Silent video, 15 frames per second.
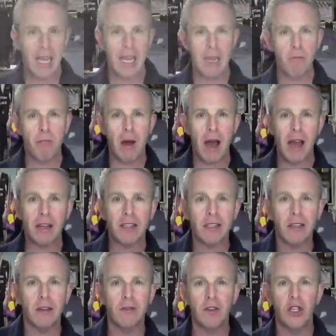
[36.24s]
a box
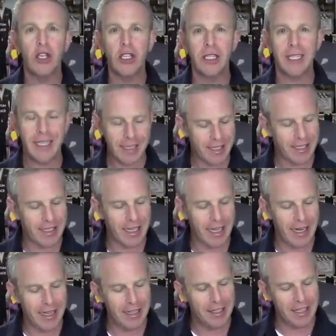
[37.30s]
of goodness.
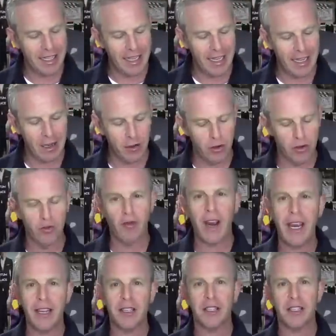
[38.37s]
It is the
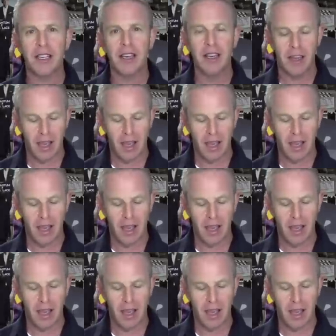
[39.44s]
Drake's